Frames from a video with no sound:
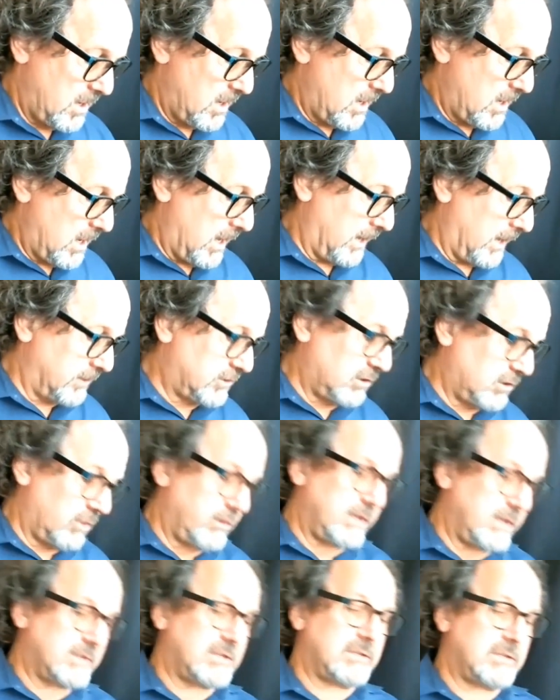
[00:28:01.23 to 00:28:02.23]
And so
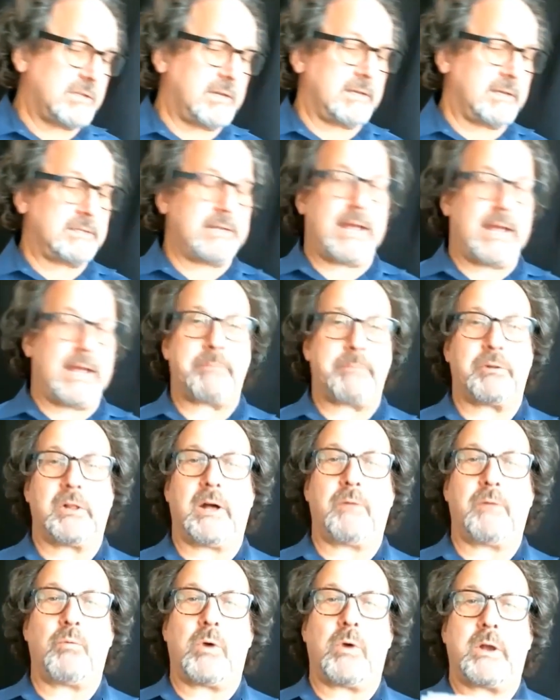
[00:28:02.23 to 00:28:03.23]
this is an example of
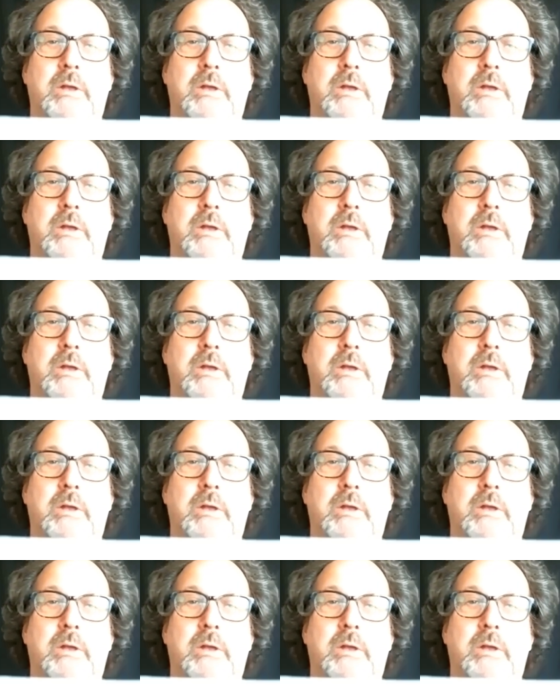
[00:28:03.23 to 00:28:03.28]
one of